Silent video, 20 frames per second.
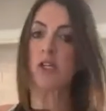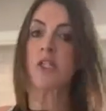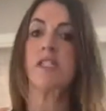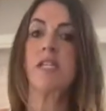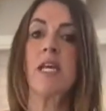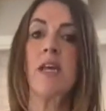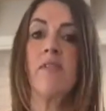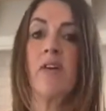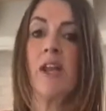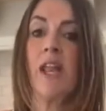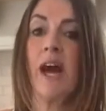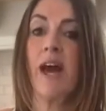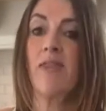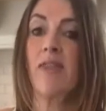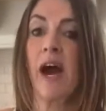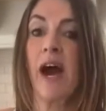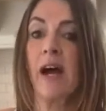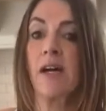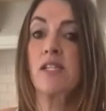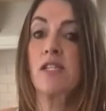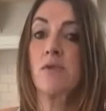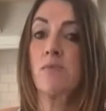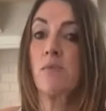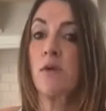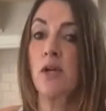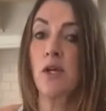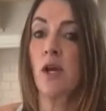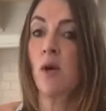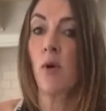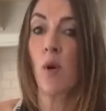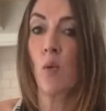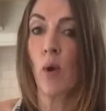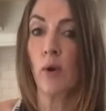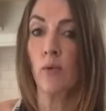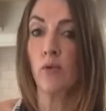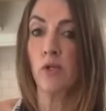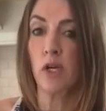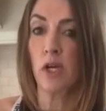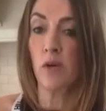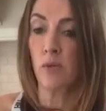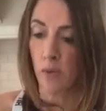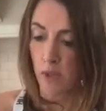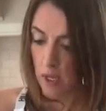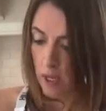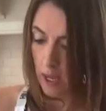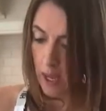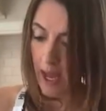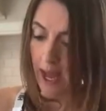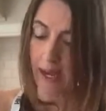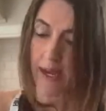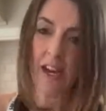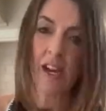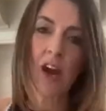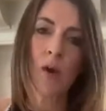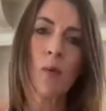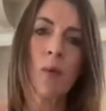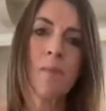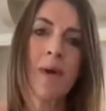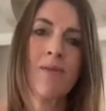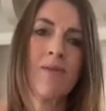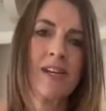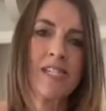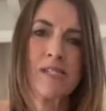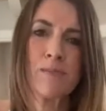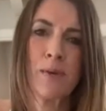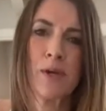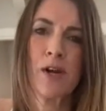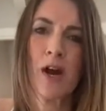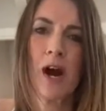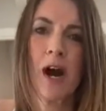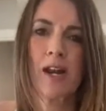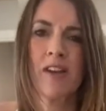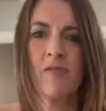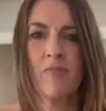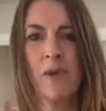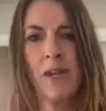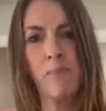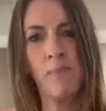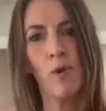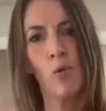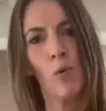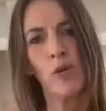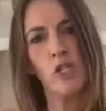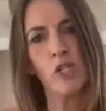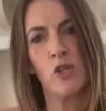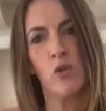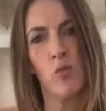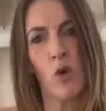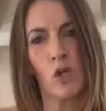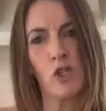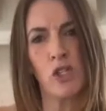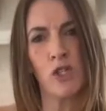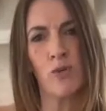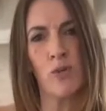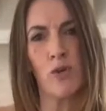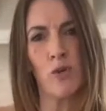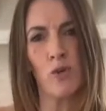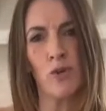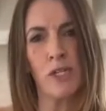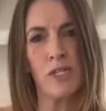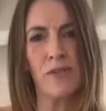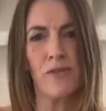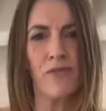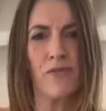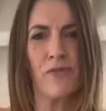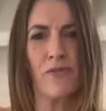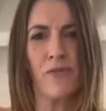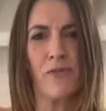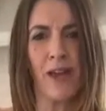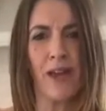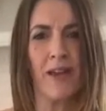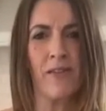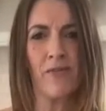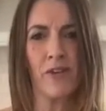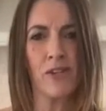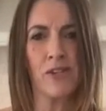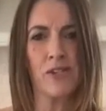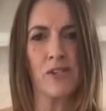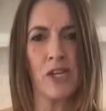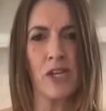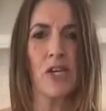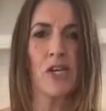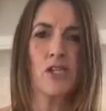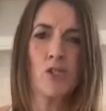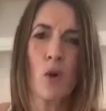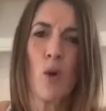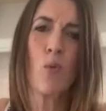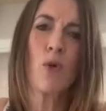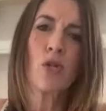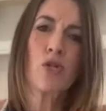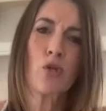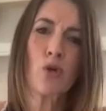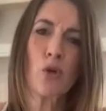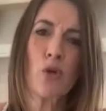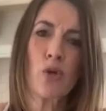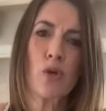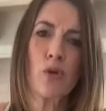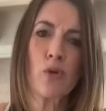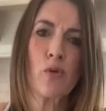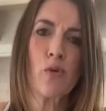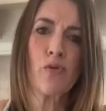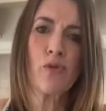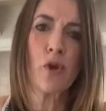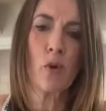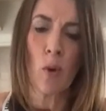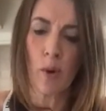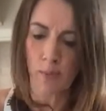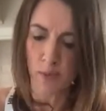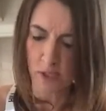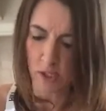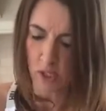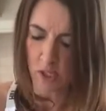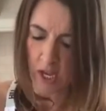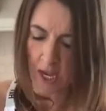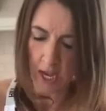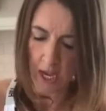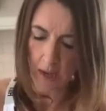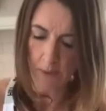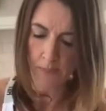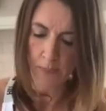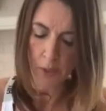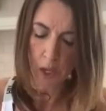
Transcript: just leave it like that, but you know I won't do. And I know in my recipe card, I've been a bit wishy-washy with all the different flavors, so I want to talk you through a few options here.